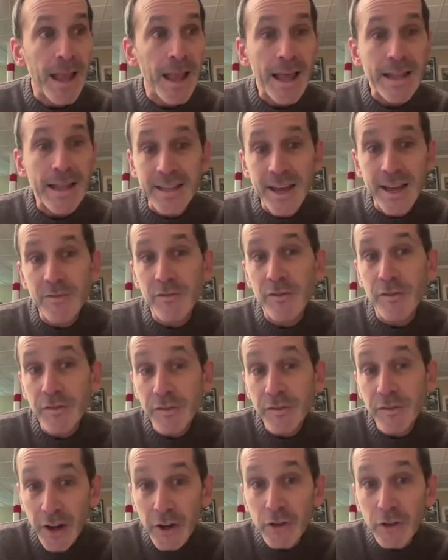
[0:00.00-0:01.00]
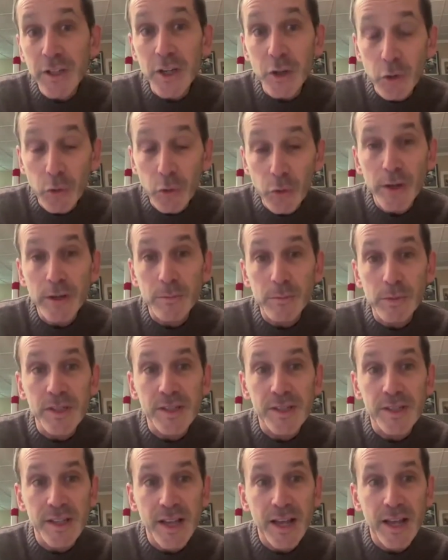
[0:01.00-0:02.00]
and can fairly
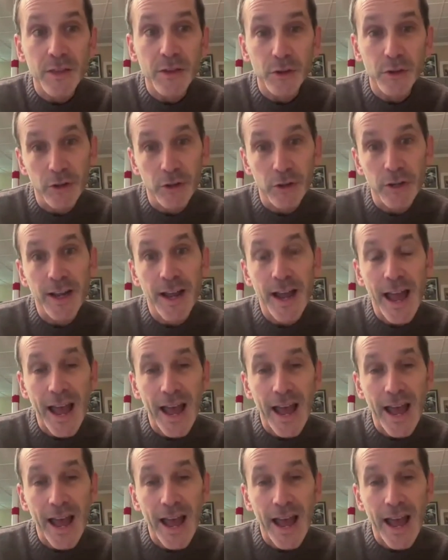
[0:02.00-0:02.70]
credibly say they're going to